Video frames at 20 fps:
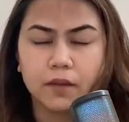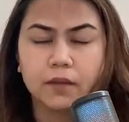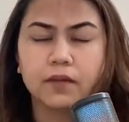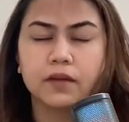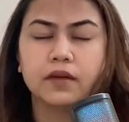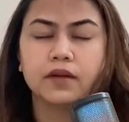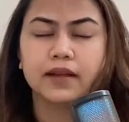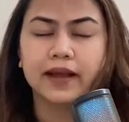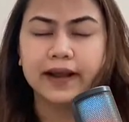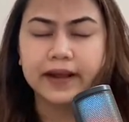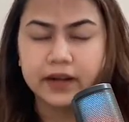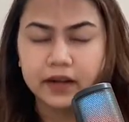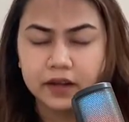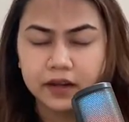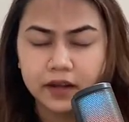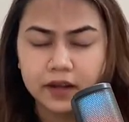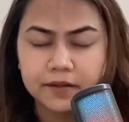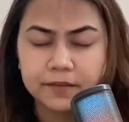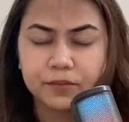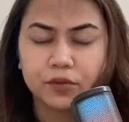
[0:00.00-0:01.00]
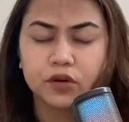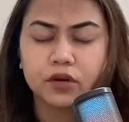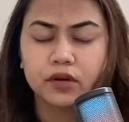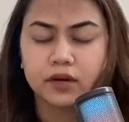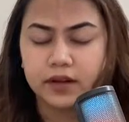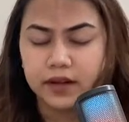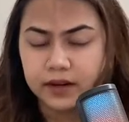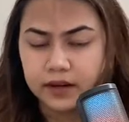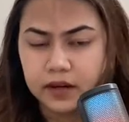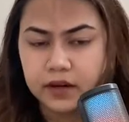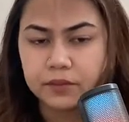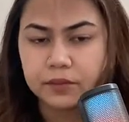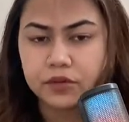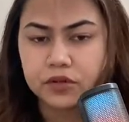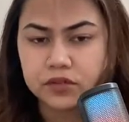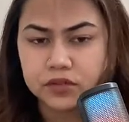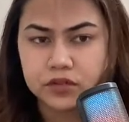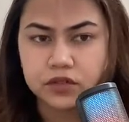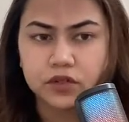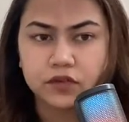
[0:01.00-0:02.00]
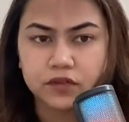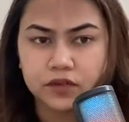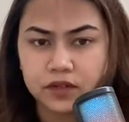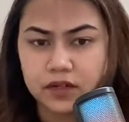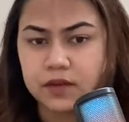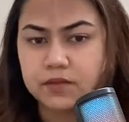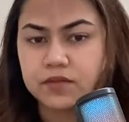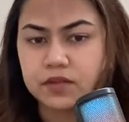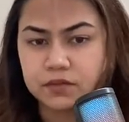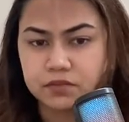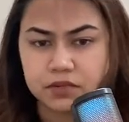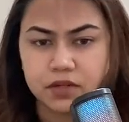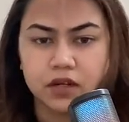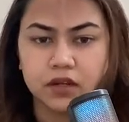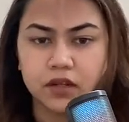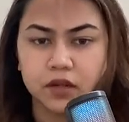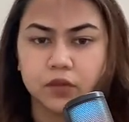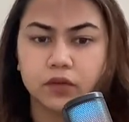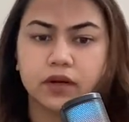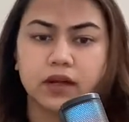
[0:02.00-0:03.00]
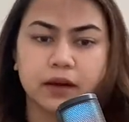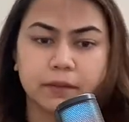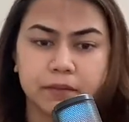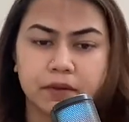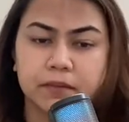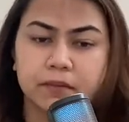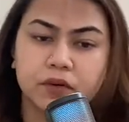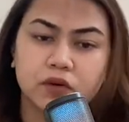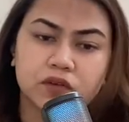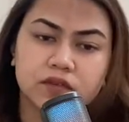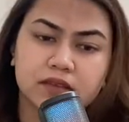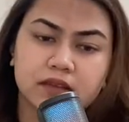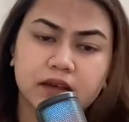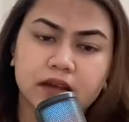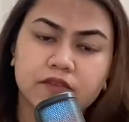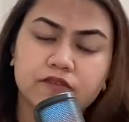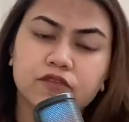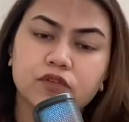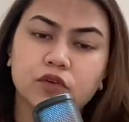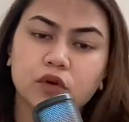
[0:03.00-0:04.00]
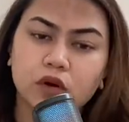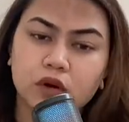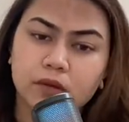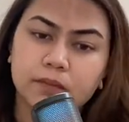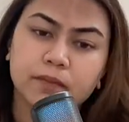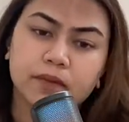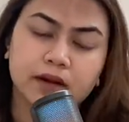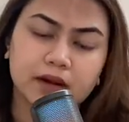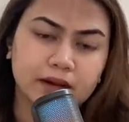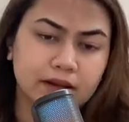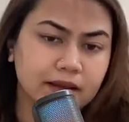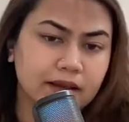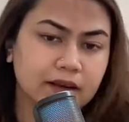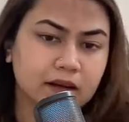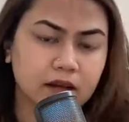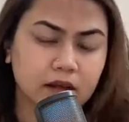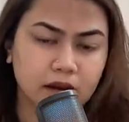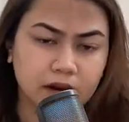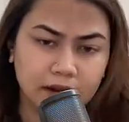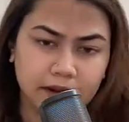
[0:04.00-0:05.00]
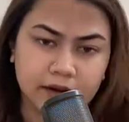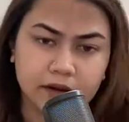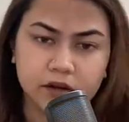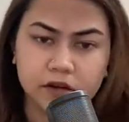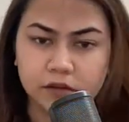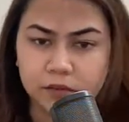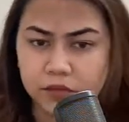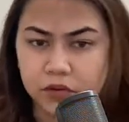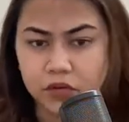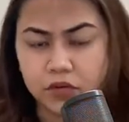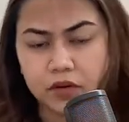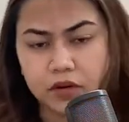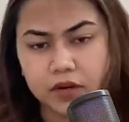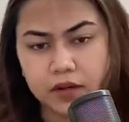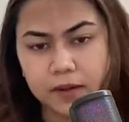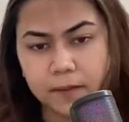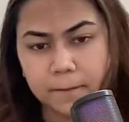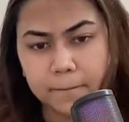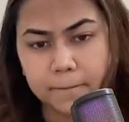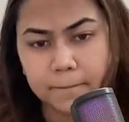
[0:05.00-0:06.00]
99.99% of the times, I'm telling you, it happened because they have not built an aligned community.